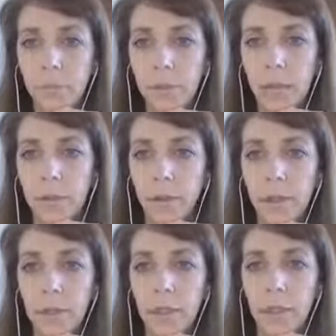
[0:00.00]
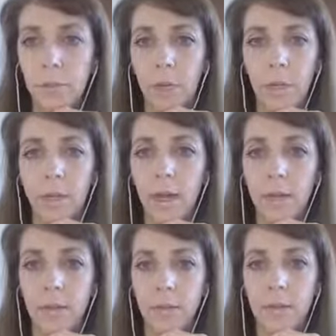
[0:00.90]
And they're going to be marked
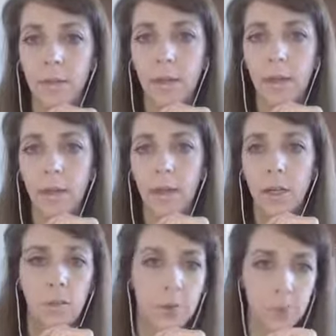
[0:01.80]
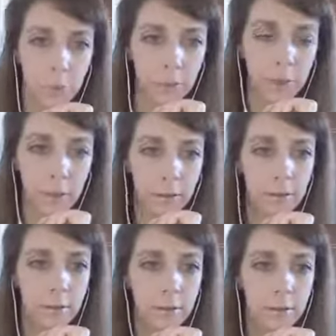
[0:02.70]
as untrustworthy.
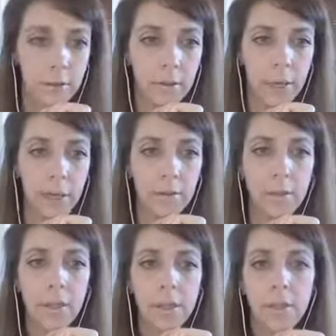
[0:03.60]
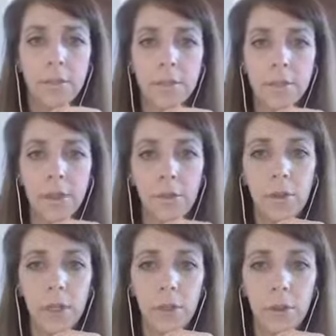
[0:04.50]
Okay. So it's not
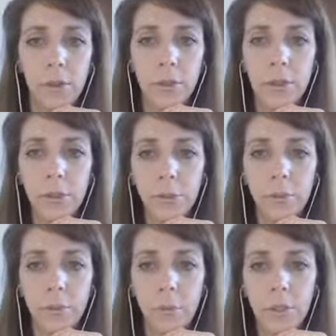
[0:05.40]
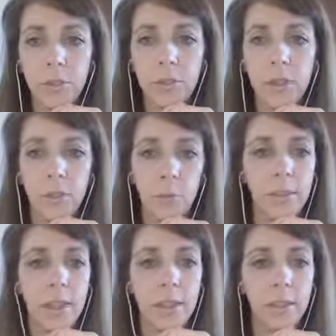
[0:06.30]
really going to hurt you. What you're doing is you're
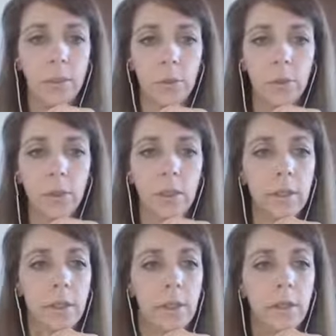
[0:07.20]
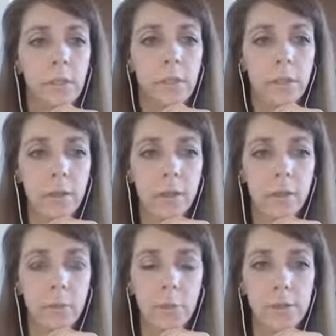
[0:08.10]
protecting your work,
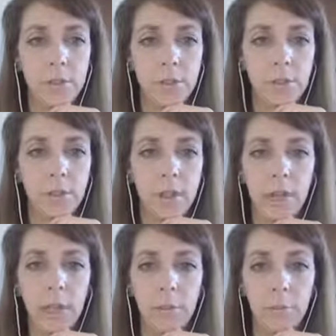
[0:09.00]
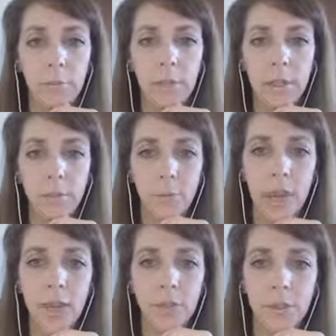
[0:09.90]
protecting the pins that you're creating, but it's
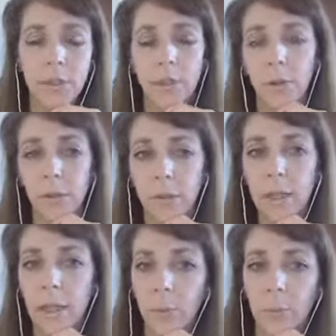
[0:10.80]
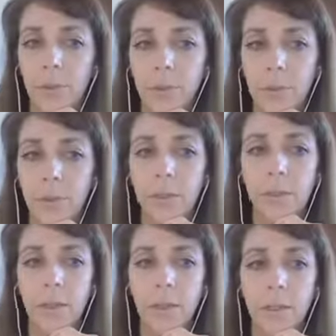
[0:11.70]
going to hurt the other person who
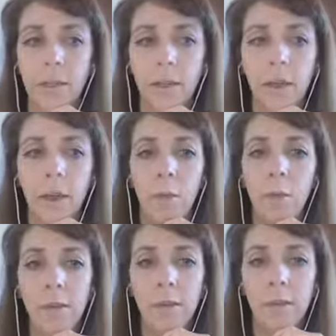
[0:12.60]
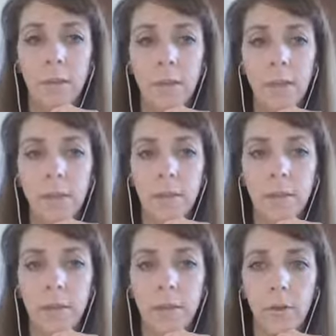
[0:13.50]
is making those
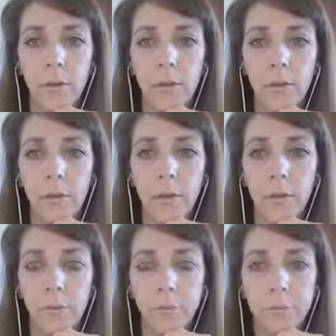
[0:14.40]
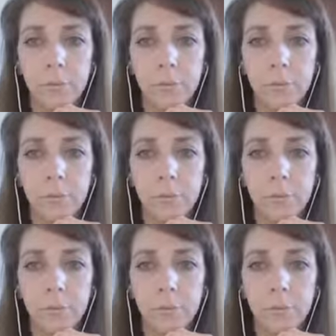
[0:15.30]
pins go to